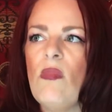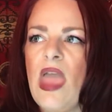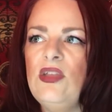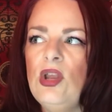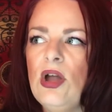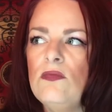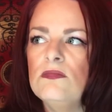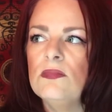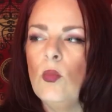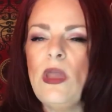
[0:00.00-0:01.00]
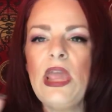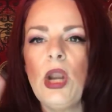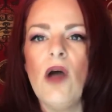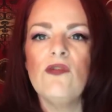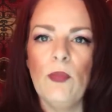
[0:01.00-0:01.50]
And you know, we
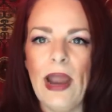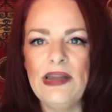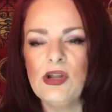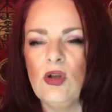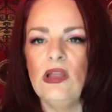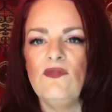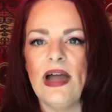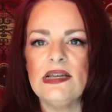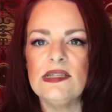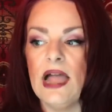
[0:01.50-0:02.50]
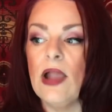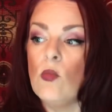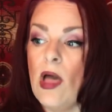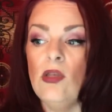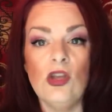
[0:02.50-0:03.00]
can offer practical advice
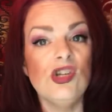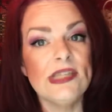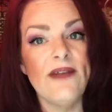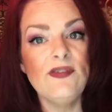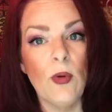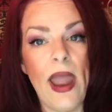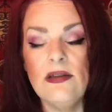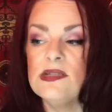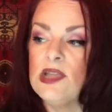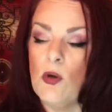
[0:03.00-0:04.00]
like, well, you just have to practice.